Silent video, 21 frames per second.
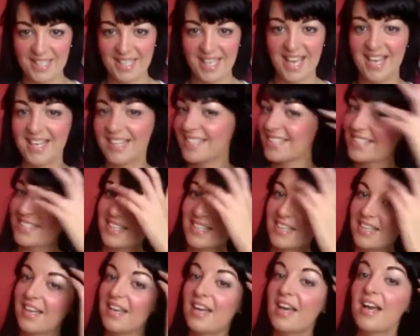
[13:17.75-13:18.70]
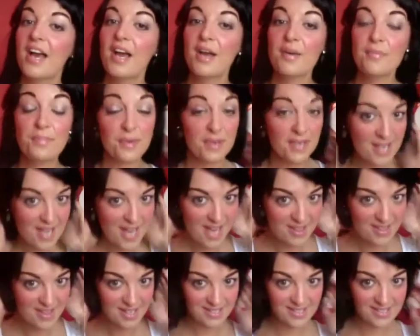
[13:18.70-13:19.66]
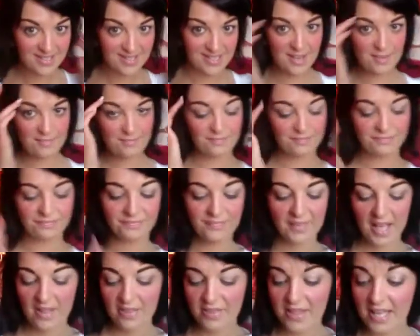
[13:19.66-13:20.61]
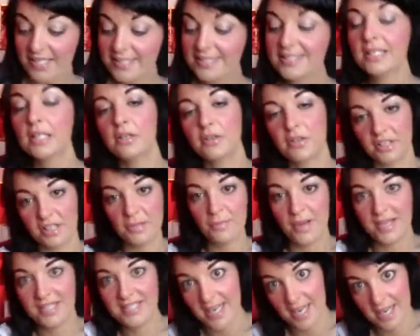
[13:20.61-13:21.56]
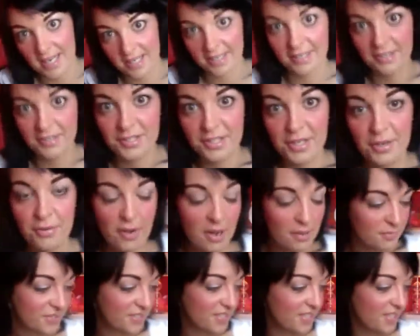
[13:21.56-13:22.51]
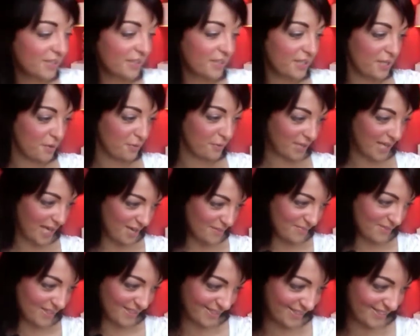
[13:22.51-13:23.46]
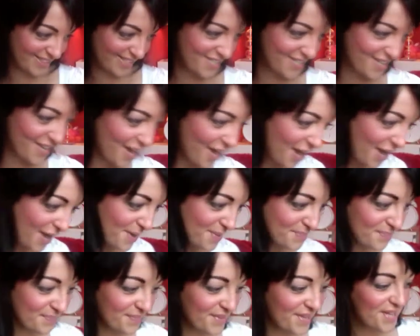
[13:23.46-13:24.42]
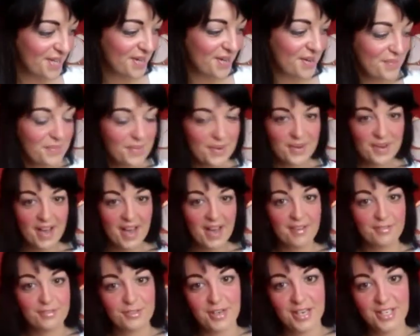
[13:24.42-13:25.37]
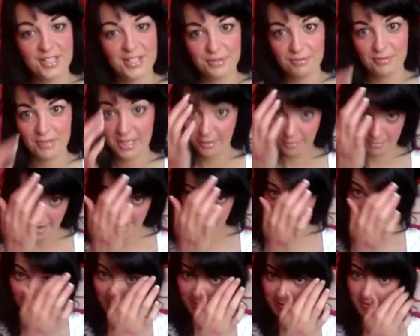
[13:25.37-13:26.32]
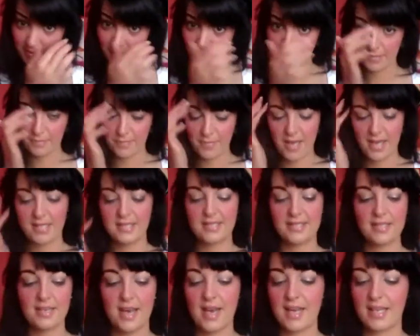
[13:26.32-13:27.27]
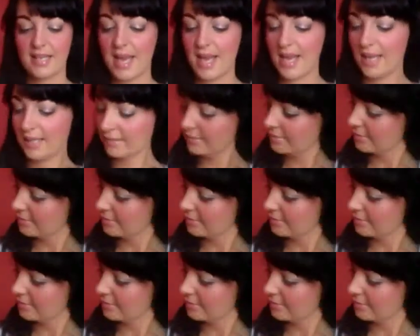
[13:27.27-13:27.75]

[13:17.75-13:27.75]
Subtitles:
I guess. But yeah, that's the look the best I can do. I'm certainly no Kate Middleton, but I've tried to recreate her look the best I can